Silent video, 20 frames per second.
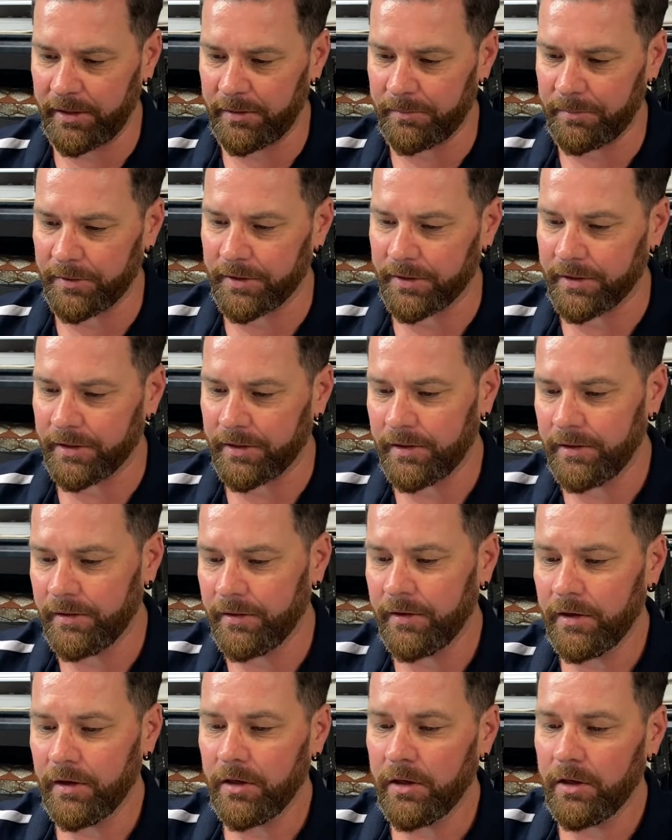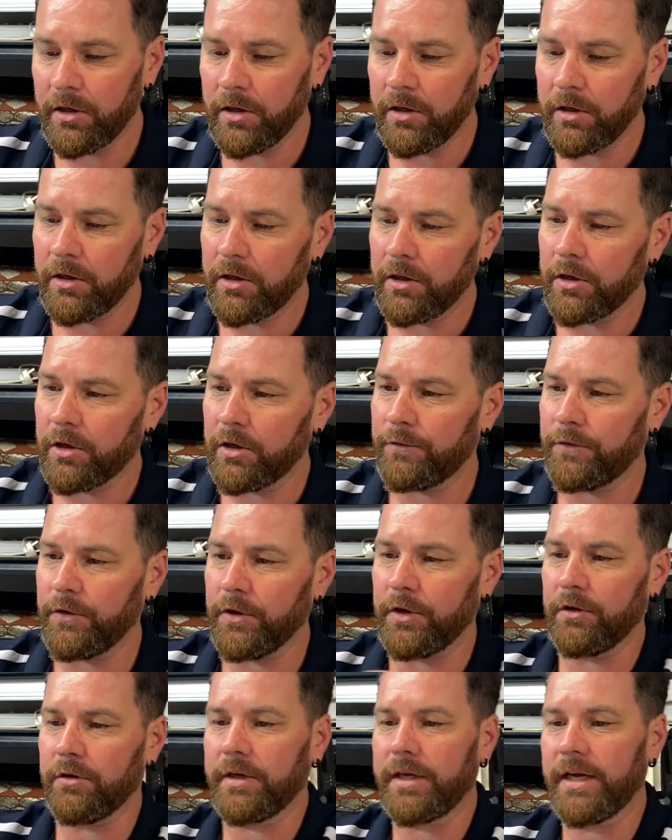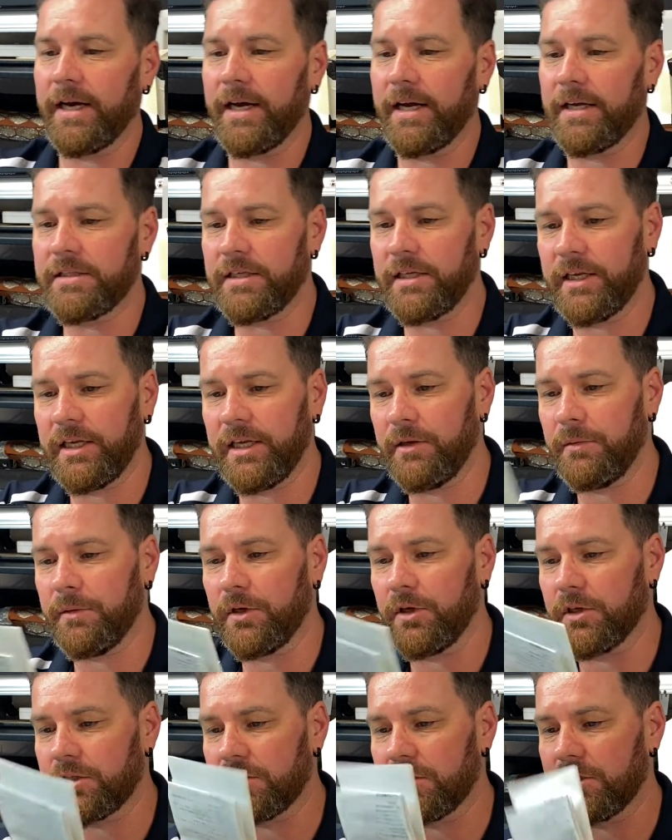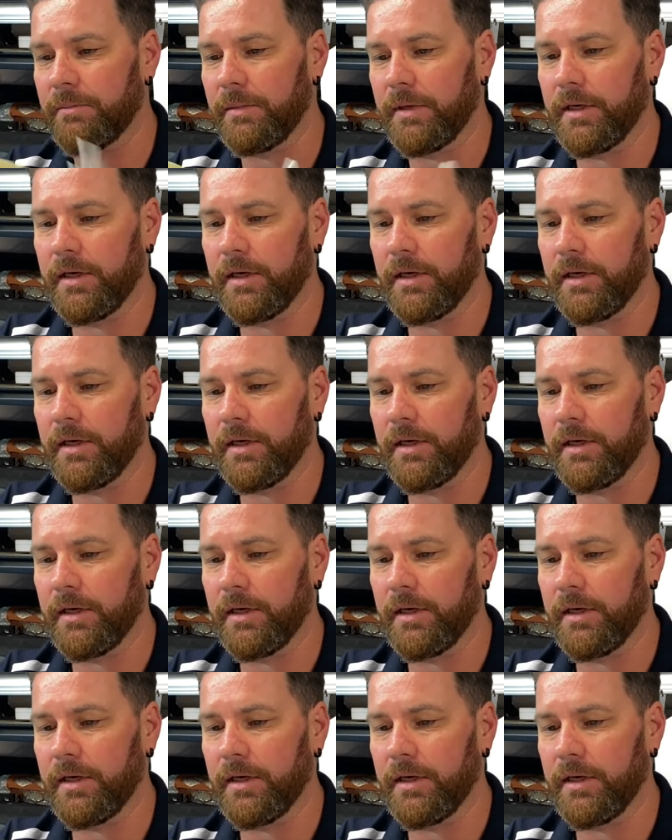but a few little cards in here. We got some